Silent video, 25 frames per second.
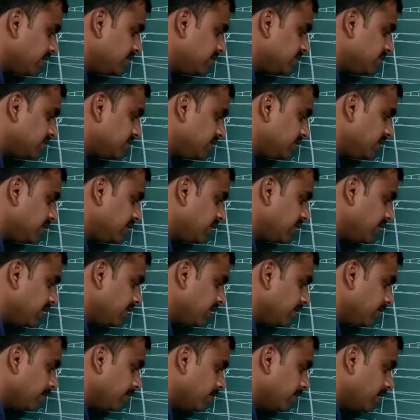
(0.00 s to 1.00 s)
is
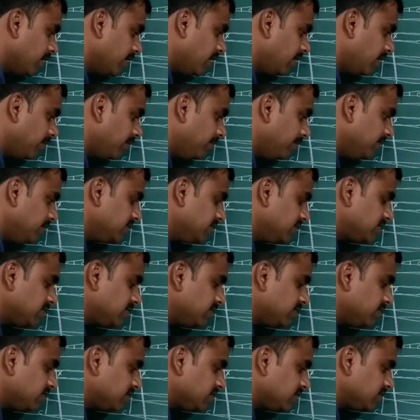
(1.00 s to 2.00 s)
A, and BC,
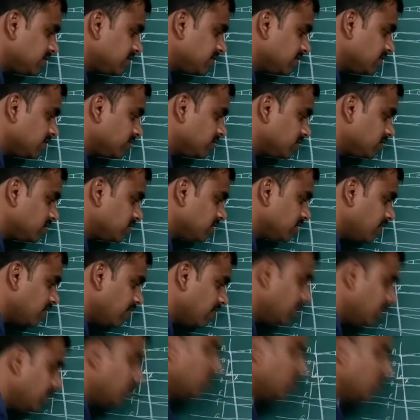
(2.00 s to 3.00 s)
which is equal to
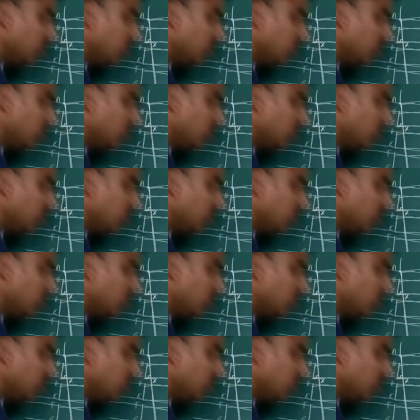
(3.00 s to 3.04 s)
the